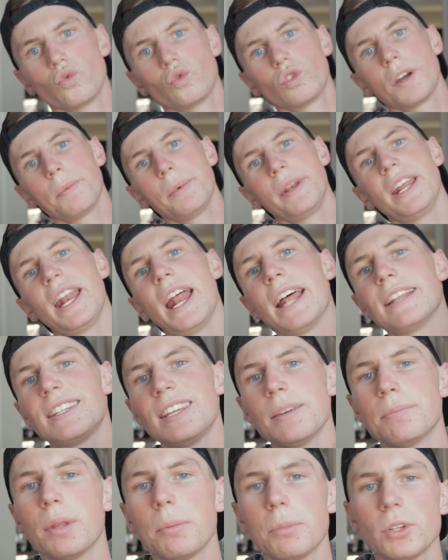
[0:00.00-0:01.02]
Coming in at
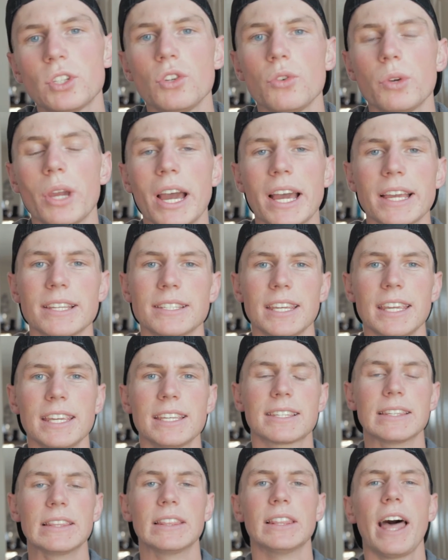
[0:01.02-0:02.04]
tip number 2, guys,
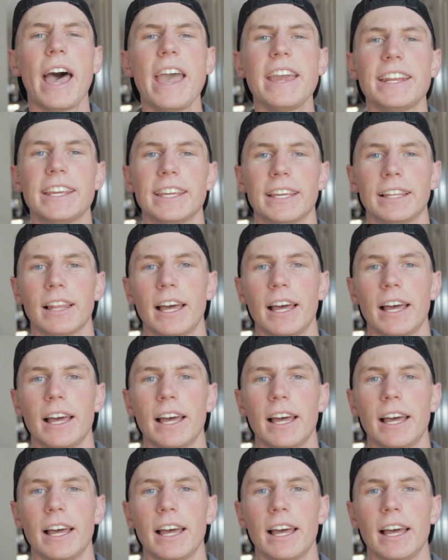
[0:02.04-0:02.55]
is lighting.